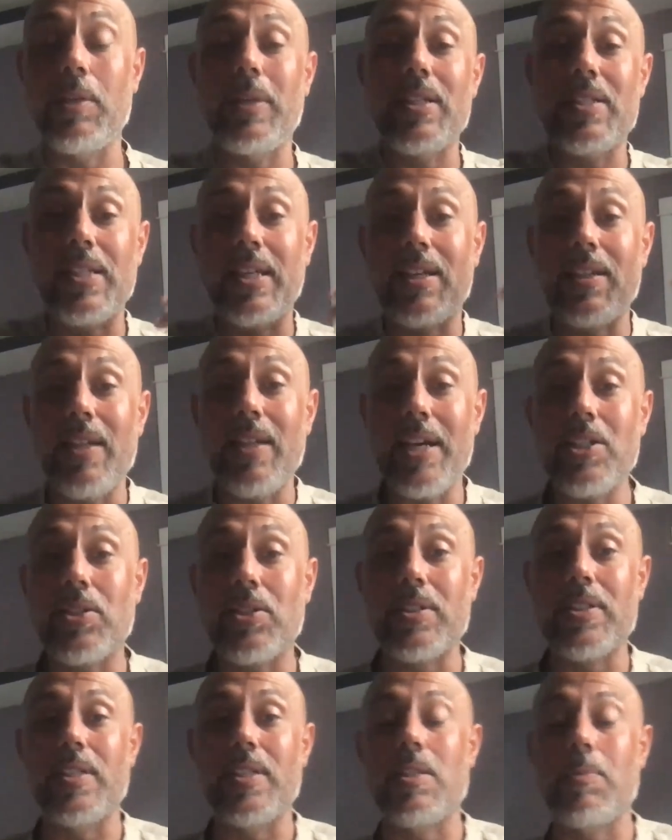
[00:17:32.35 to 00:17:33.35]
because the
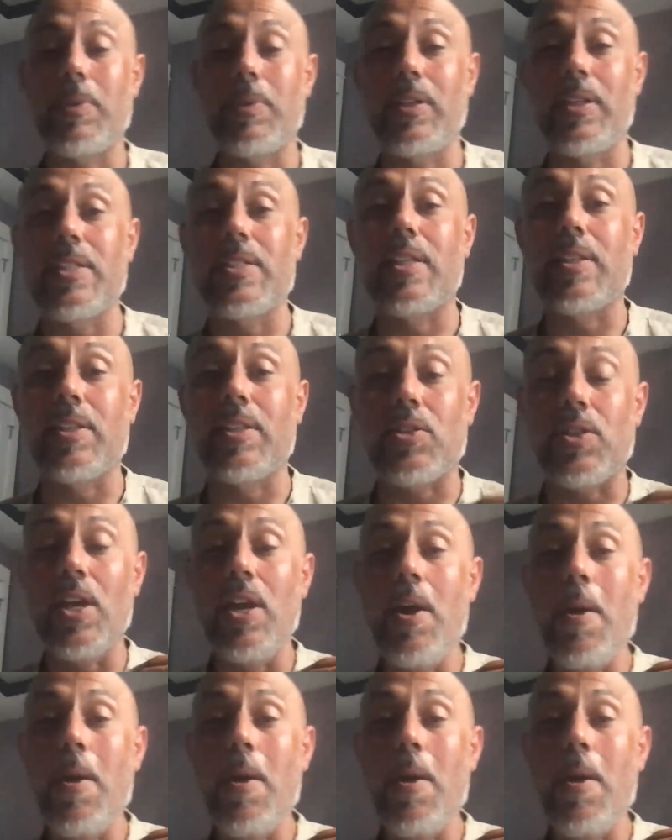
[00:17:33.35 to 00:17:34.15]
ecological sensibility is that